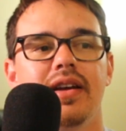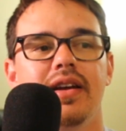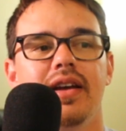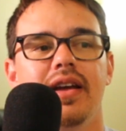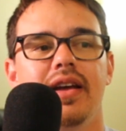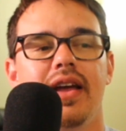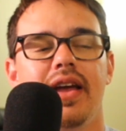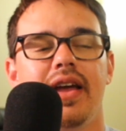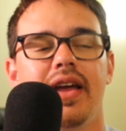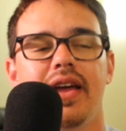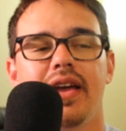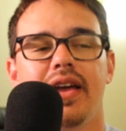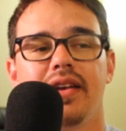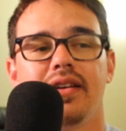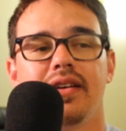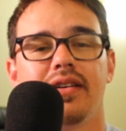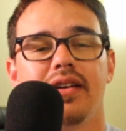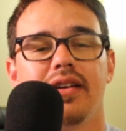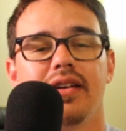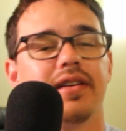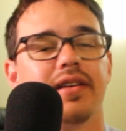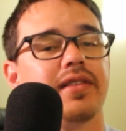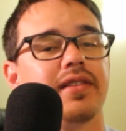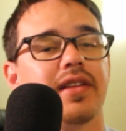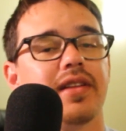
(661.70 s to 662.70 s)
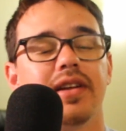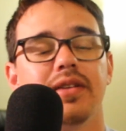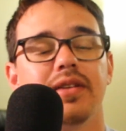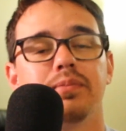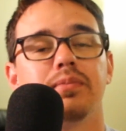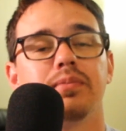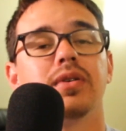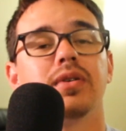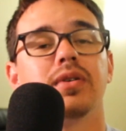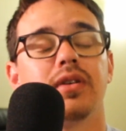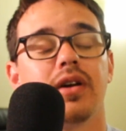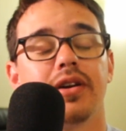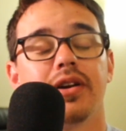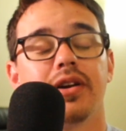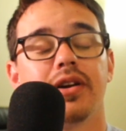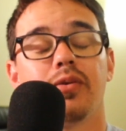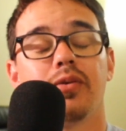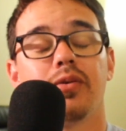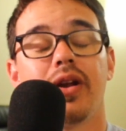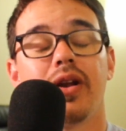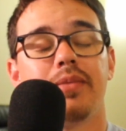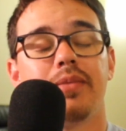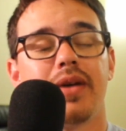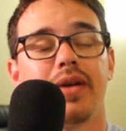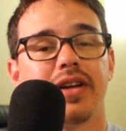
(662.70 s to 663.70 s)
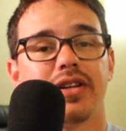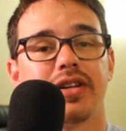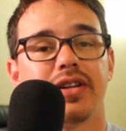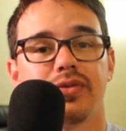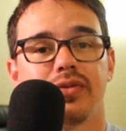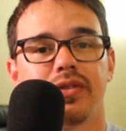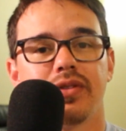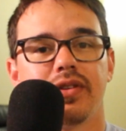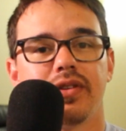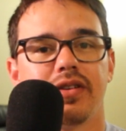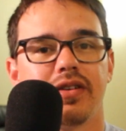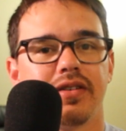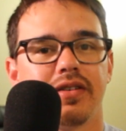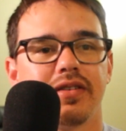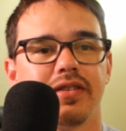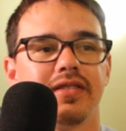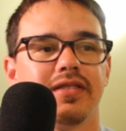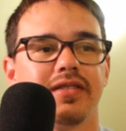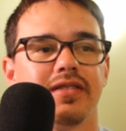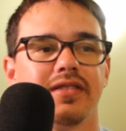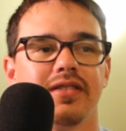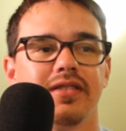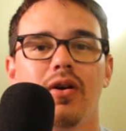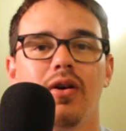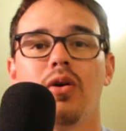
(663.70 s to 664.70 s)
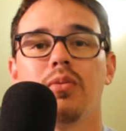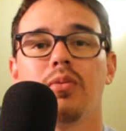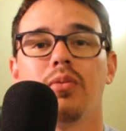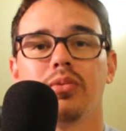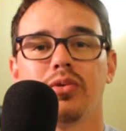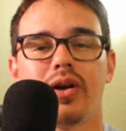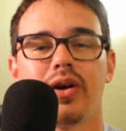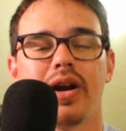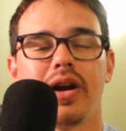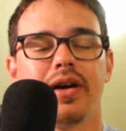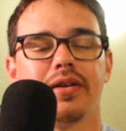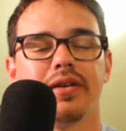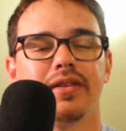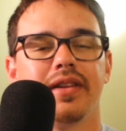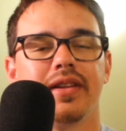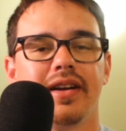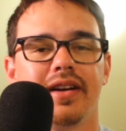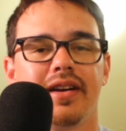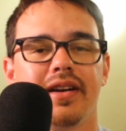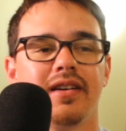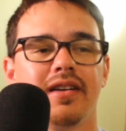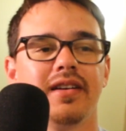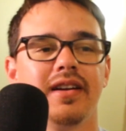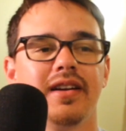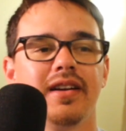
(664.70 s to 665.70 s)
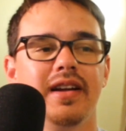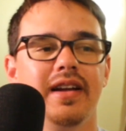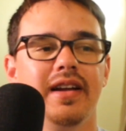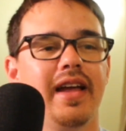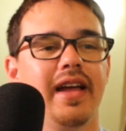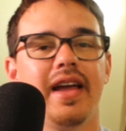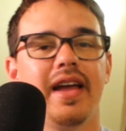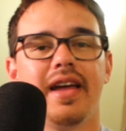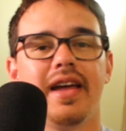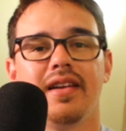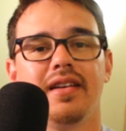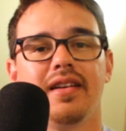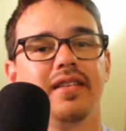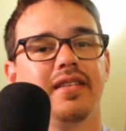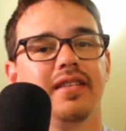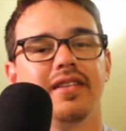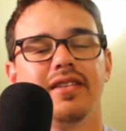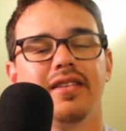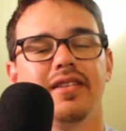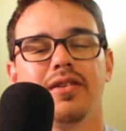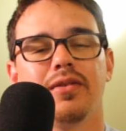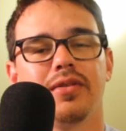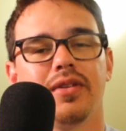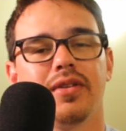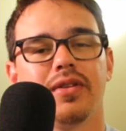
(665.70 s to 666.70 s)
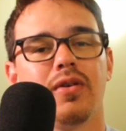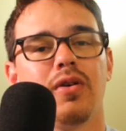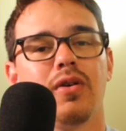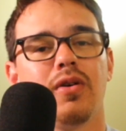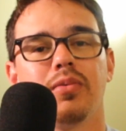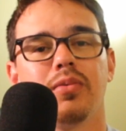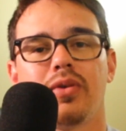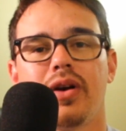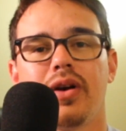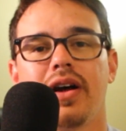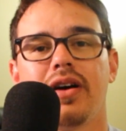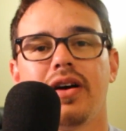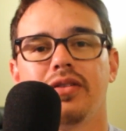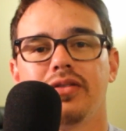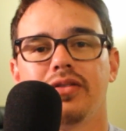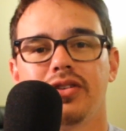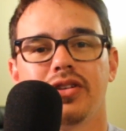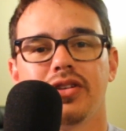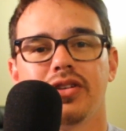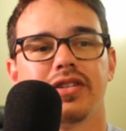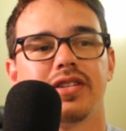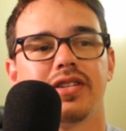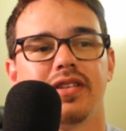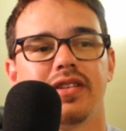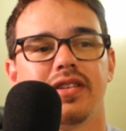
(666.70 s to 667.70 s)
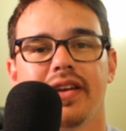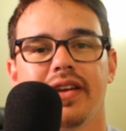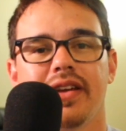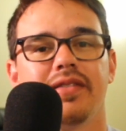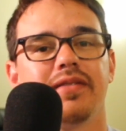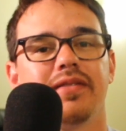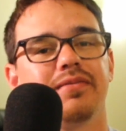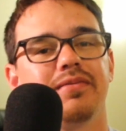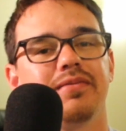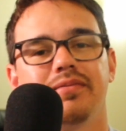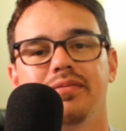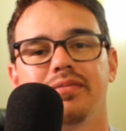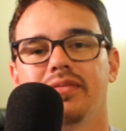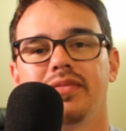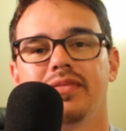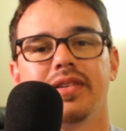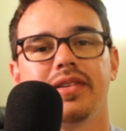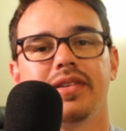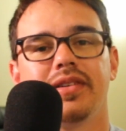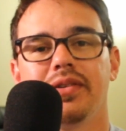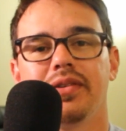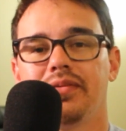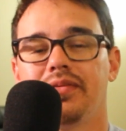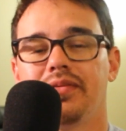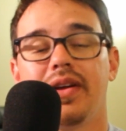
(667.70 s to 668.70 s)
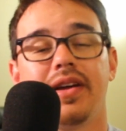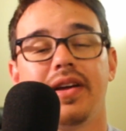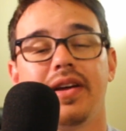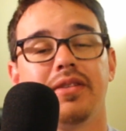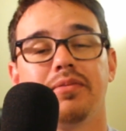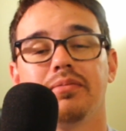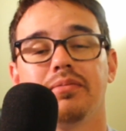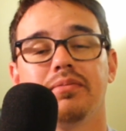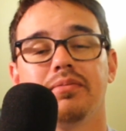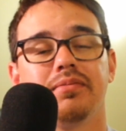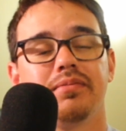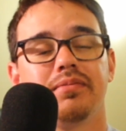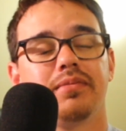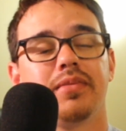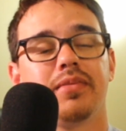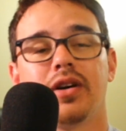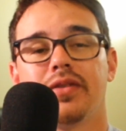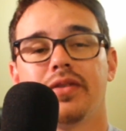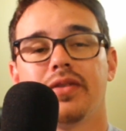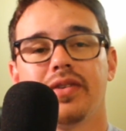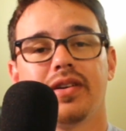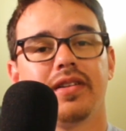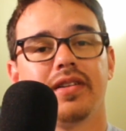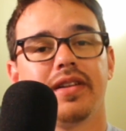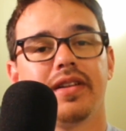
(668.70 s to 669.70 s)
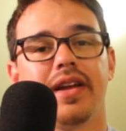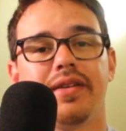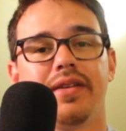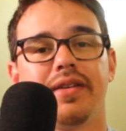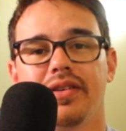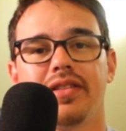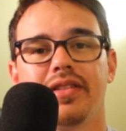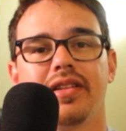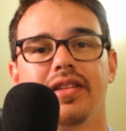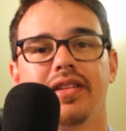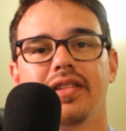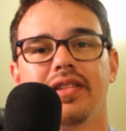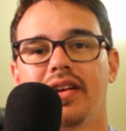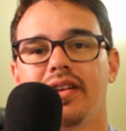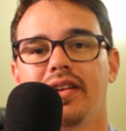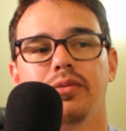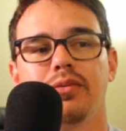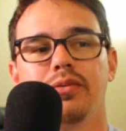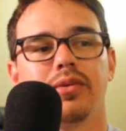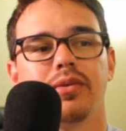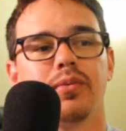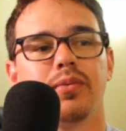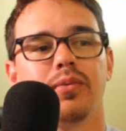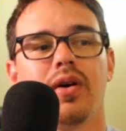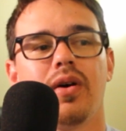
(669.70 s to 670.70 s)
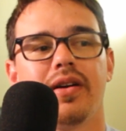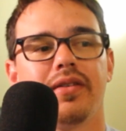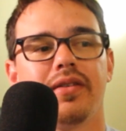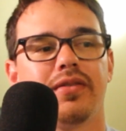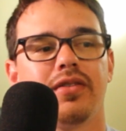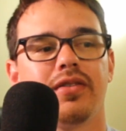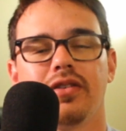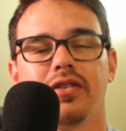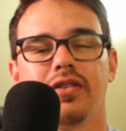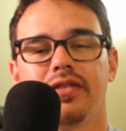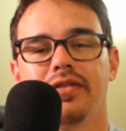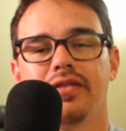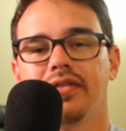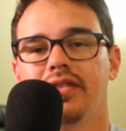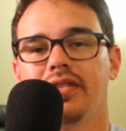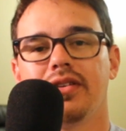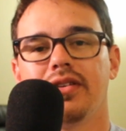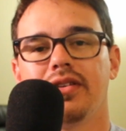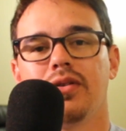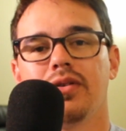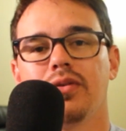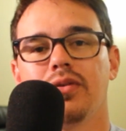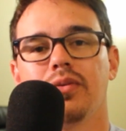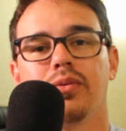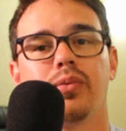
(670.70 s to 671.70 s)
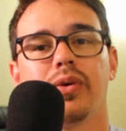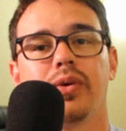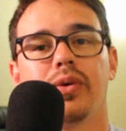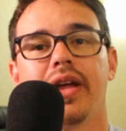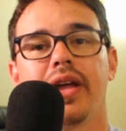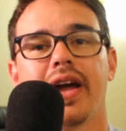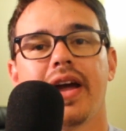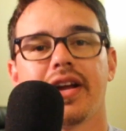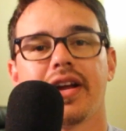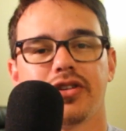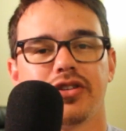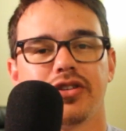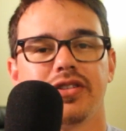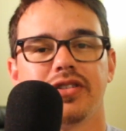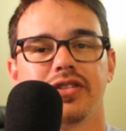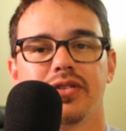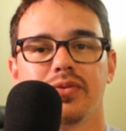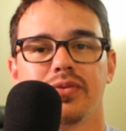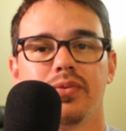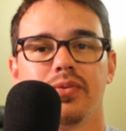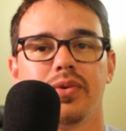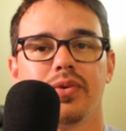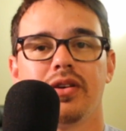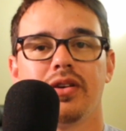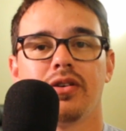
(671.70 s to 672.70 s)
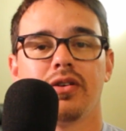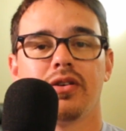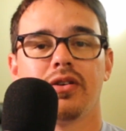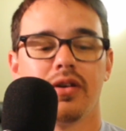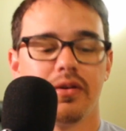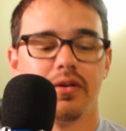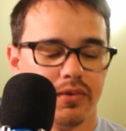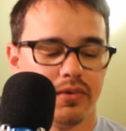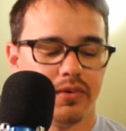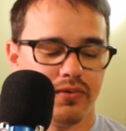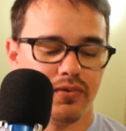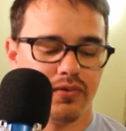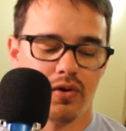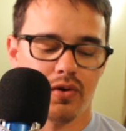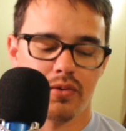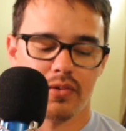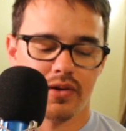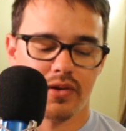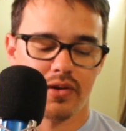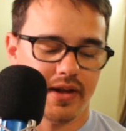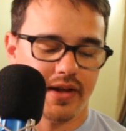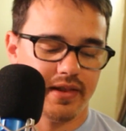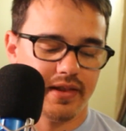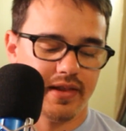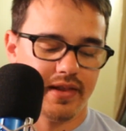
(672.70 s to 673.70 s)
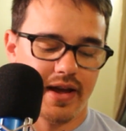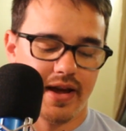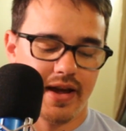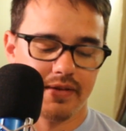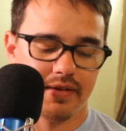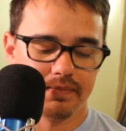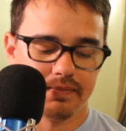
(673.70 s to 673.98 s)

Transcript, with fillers: and uh, they put on a great match for their home crowd there, and you know the home crowd just like fed them perfectly everything that you would want for you know reactions when you're a performer like that.